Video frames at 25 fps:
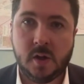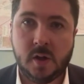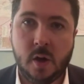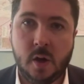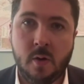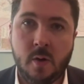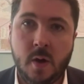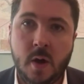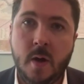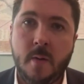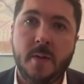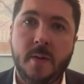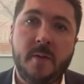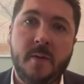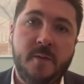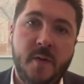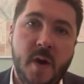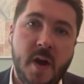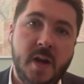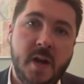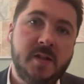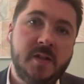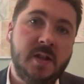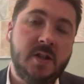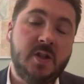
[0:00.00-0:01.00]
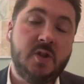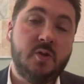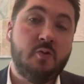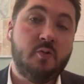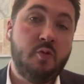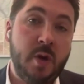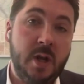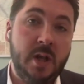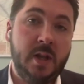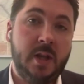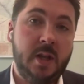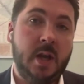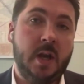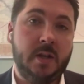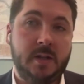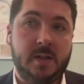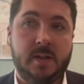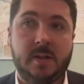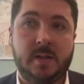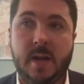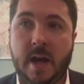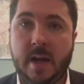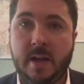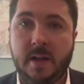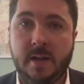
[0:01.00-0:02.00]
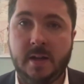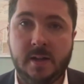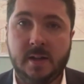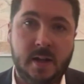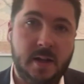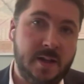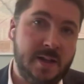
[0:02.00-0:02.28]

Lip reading: So the first thing to really understand